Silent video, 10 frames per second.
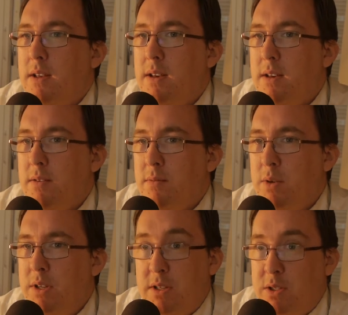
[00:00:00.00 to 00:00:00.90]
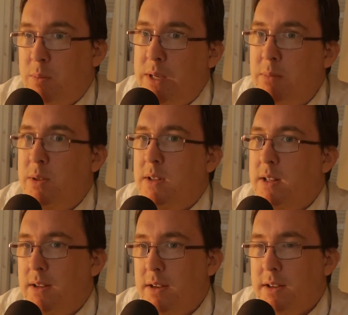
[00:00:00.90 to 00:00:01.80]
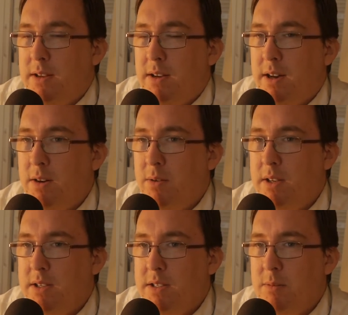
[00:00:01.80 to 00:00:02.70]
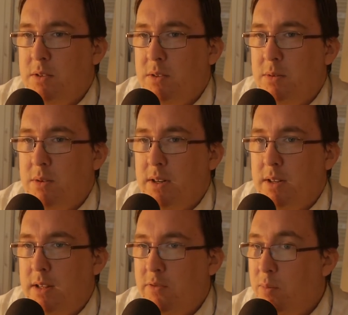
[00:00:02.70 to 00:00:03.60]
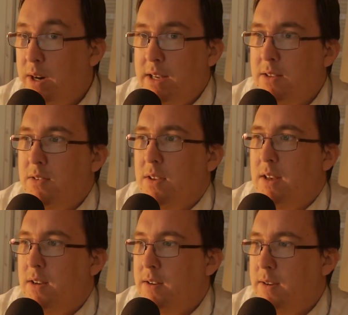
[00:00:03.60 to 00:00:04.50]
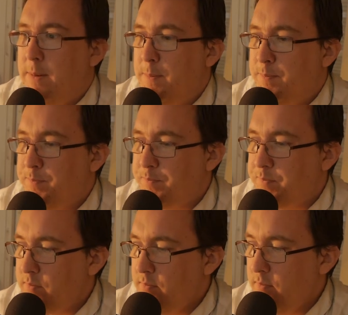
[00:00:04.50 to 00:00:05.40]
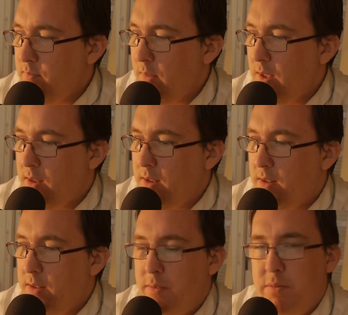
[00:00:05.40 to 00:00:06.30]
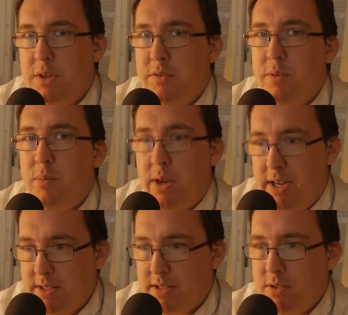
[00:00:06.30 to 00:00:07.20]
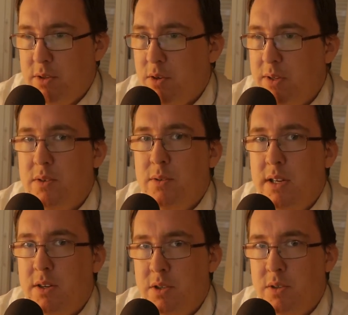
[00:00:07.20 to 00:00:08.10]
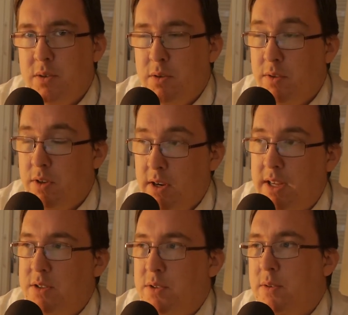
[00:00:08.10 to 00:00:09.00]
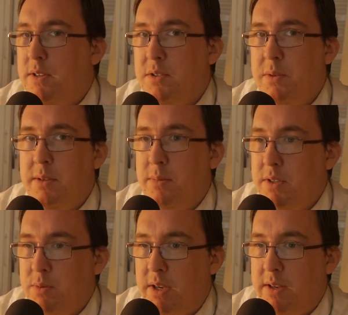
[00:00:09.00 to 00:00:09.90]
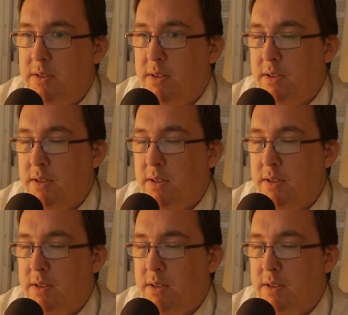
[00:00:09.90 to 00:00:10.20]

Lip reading: What it does to people and how they seem to live by it, and the different brands. You go into a liquor store, or the liquor store in Sweden, because we have